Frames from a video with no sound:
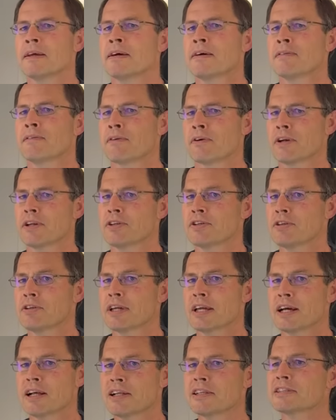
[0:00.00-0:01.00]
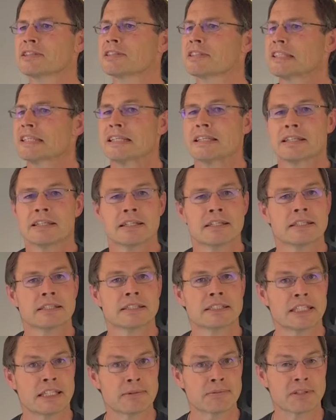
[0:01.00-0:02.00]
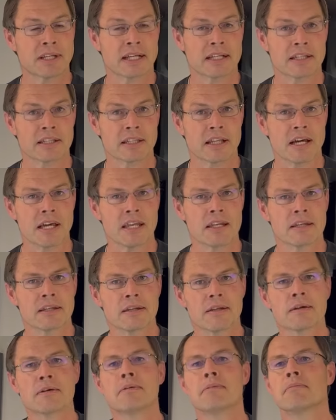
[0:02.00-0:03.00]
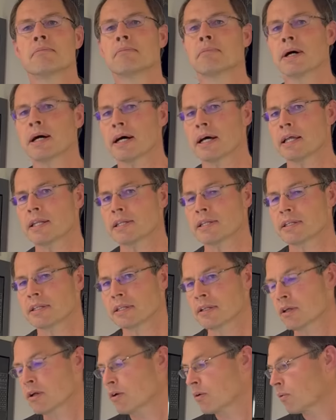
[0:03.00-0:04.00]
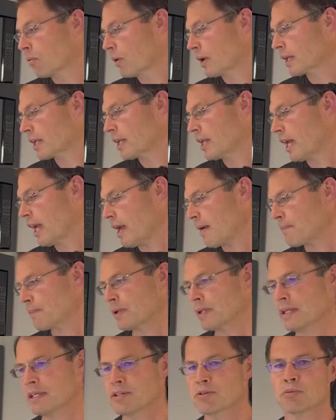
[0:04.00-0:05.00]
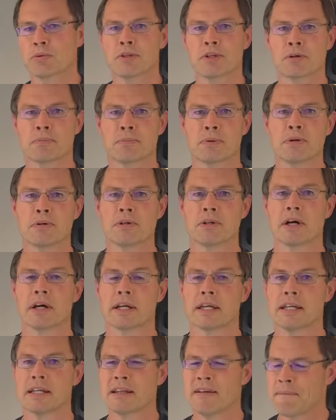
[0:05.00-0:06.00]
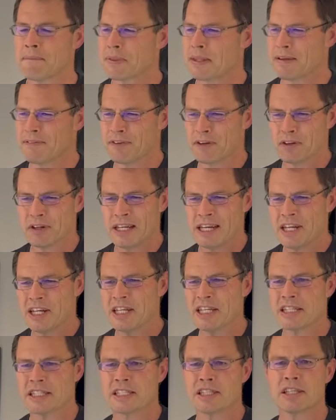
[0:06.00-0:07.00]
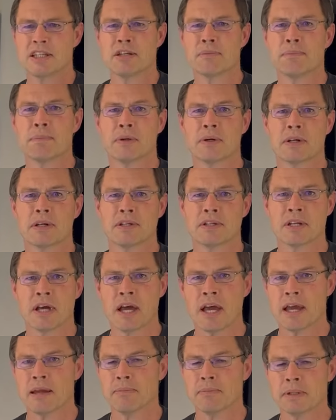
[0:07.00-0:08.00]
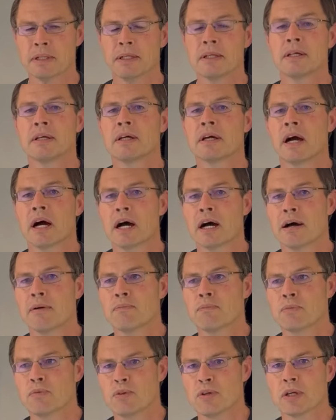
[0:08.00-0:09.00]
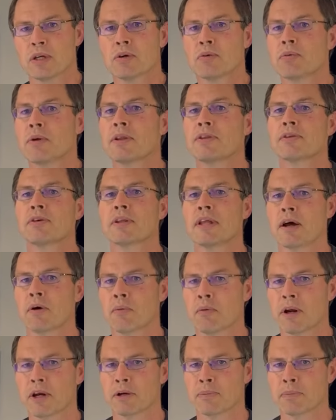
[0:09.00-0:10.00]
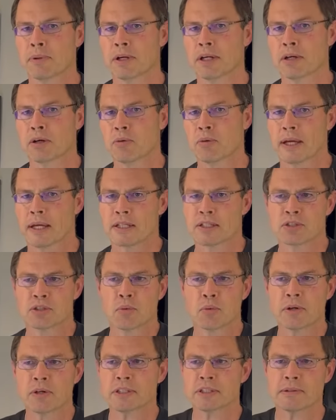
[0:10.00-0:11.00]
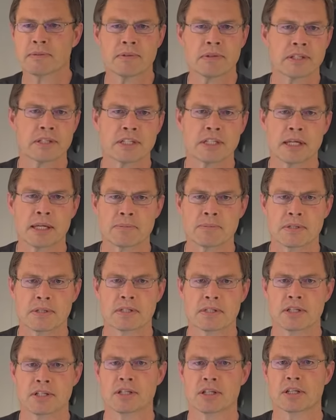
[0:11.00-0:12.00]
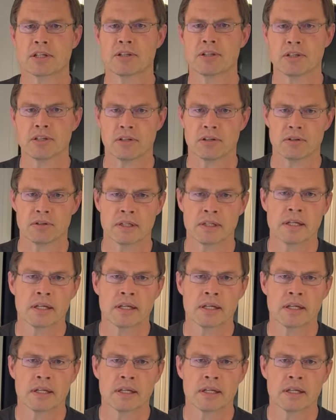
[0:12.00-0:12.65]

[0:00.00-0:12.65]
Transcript: 42 gallons seems like a lot, but what can happen is when you're boondocking, if you're any extended period of time, you could run through that water pretty quick. So what are some of the tips that you can do?